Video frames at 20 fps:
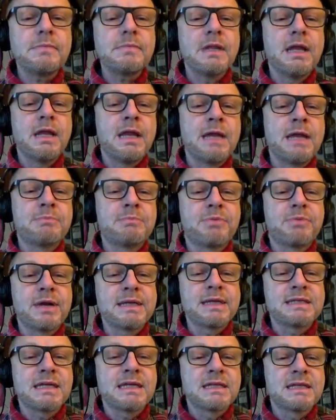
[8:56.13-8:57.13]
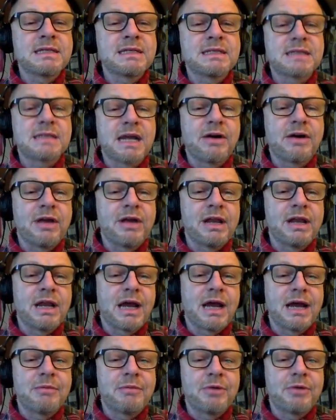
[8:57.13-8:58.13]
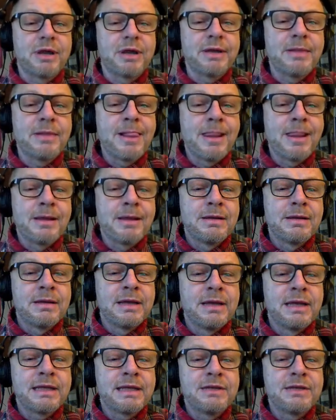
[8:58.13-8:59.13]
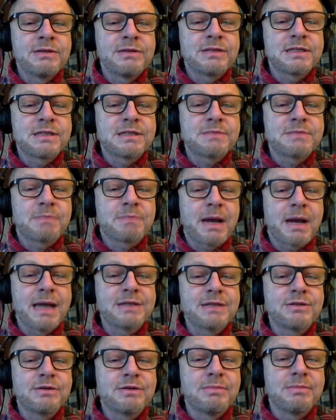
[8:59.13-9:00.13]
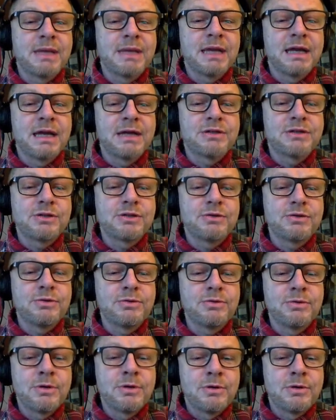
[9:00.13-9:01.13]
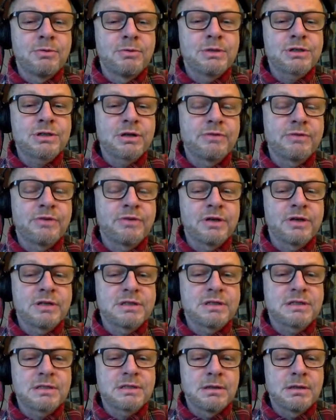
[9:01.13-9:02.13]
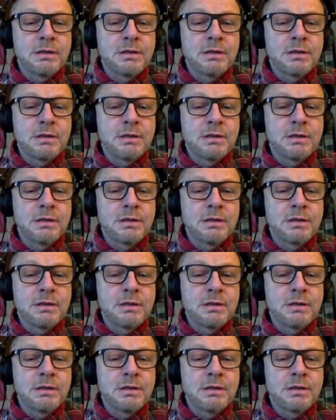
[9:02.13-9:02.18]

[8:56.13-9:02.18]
It brings in the serial library. It uses Pi2MIA2, which converts